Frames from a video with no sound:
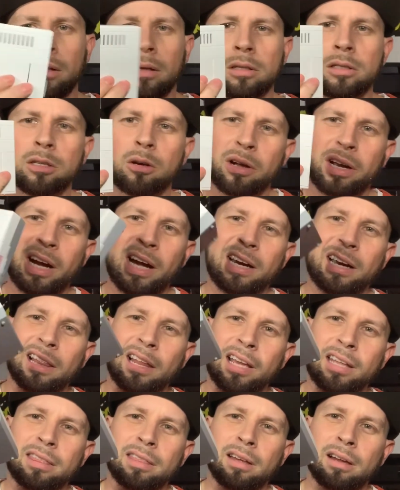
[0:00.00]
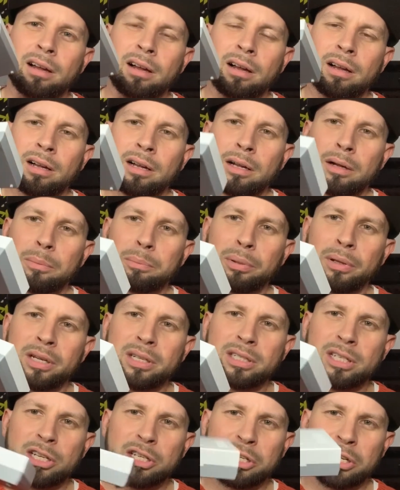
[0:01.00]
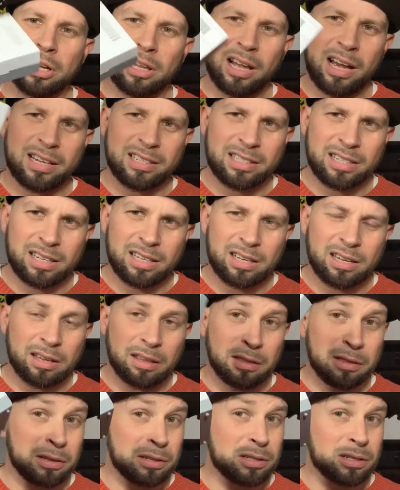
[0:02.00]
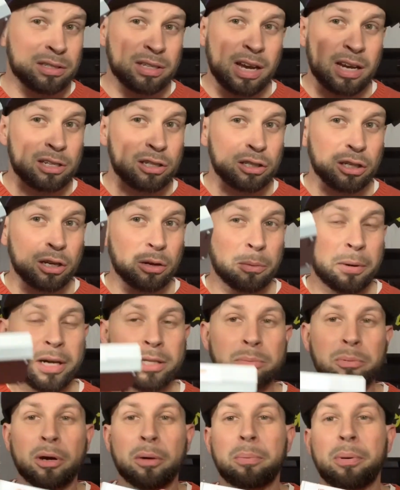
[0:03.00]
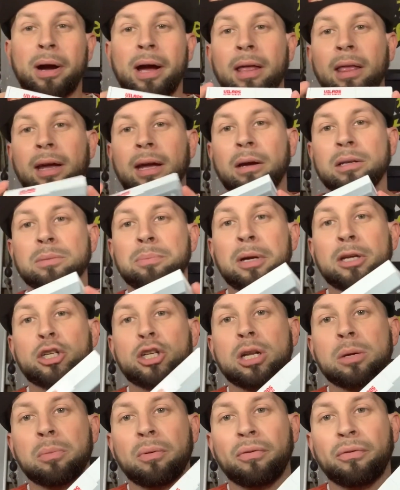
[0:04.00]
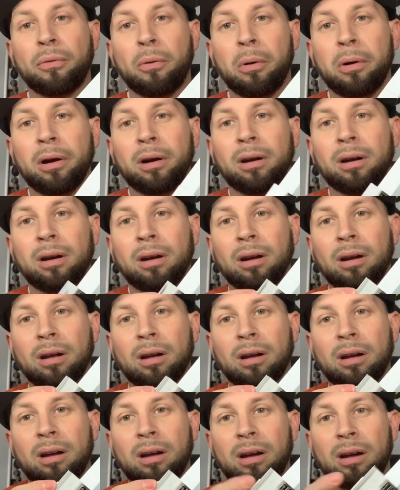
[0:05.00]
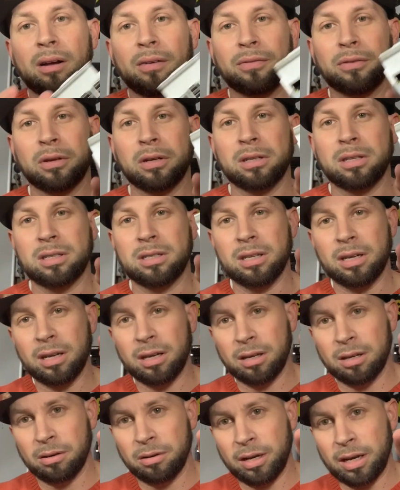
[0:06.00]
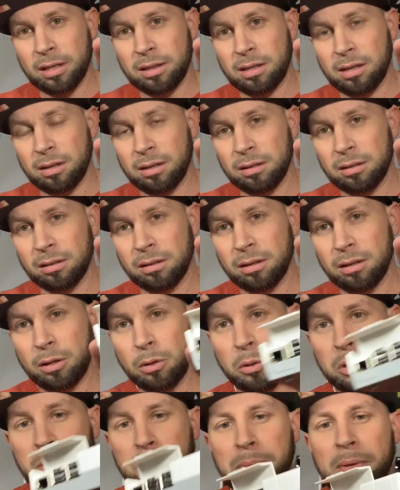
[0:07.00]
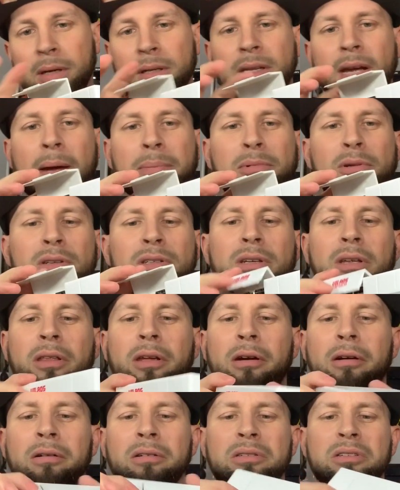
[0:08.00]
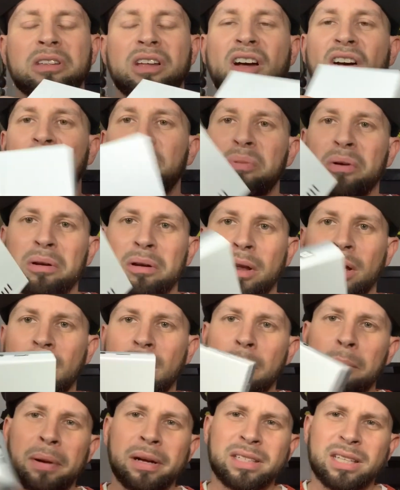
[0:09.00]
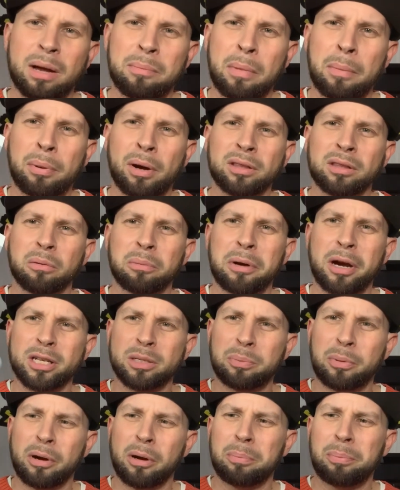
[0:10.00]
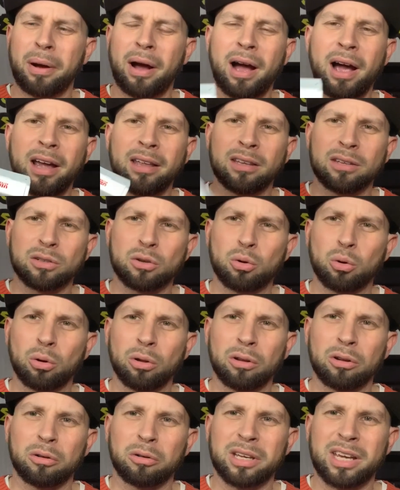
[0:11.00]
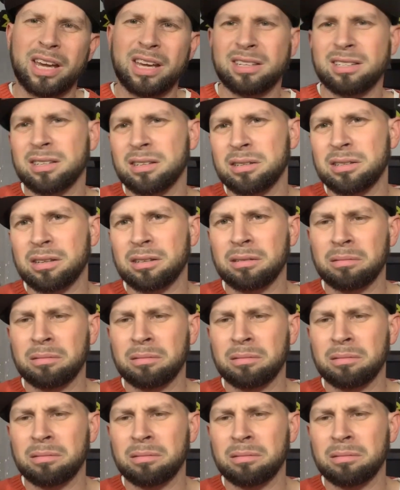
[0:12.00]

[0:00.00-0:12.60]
So kind of like the PlayStation Classic, this is actually a Raspberry Pi like I was mentioning before. If you could see, you know, you got the USB adapters in there and stuff. But by the time I bought the Raspberry Pi and this cool little case, it